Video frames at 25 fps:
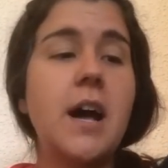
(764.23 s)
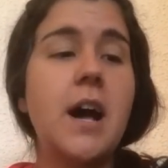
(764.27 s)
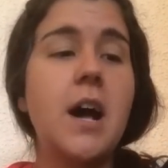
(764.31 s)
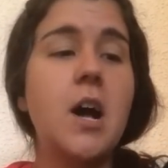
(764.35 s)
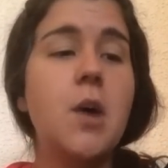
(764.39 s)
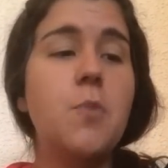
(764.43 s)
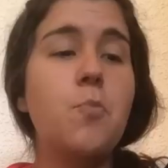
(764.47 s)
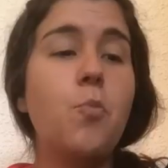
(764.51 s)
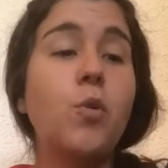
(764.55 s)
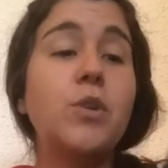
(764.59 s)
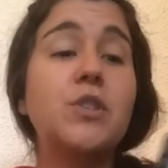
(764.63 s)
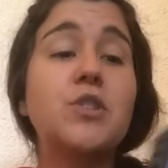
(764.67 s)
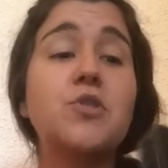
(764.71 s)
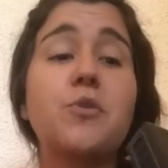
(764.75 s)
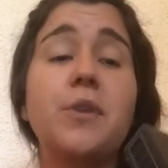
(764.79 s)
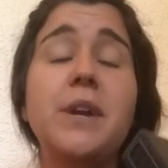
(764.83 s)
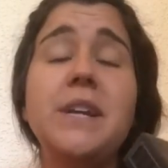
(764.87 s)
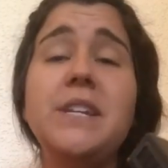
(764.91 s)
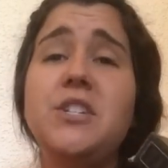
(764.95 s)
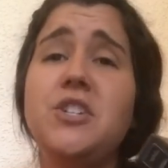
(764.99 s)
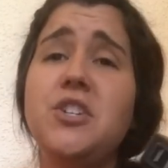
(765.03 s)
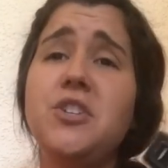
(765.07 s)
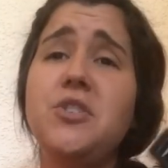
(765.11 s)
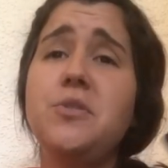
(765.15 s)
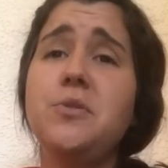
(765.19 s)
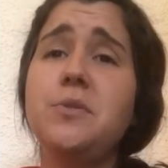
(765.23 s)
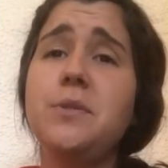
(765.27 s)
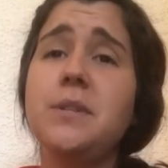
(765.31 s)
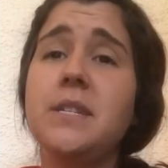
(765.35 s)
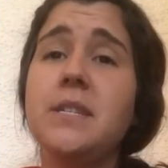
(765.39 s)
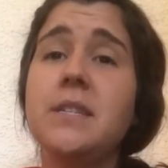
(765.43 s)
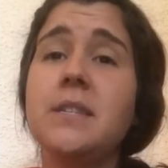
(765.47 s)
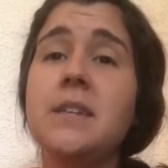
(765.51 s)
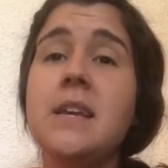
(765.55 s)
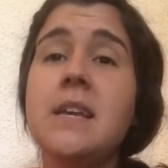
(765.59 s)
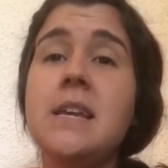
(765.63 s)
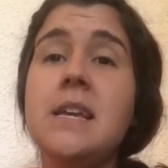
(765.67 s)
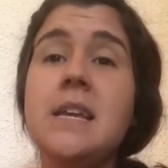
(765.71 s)
Um, what's great too
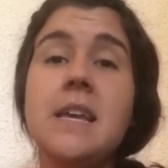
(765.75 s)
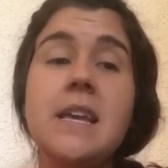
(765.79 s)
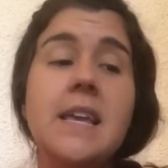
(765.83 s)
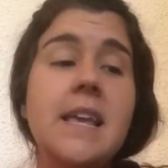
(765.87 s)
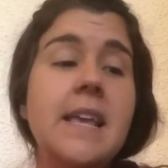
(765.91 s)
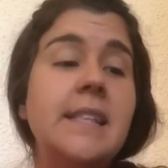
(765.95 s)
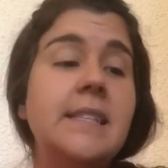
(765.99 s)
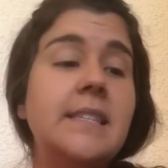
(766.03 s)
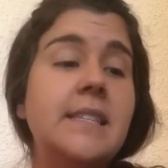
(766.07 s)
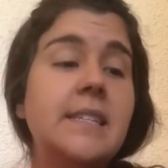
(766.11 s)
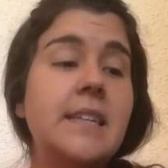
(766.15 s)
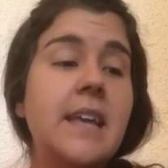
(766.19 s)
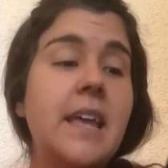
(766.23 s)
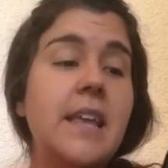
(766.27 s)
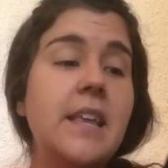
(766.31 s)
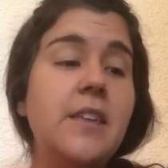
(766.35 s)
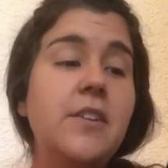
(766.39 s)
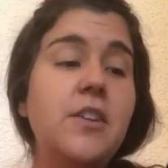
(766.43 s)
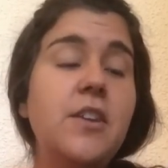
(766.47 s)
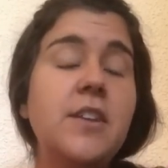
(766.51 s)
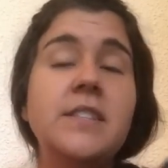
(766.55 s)
is instead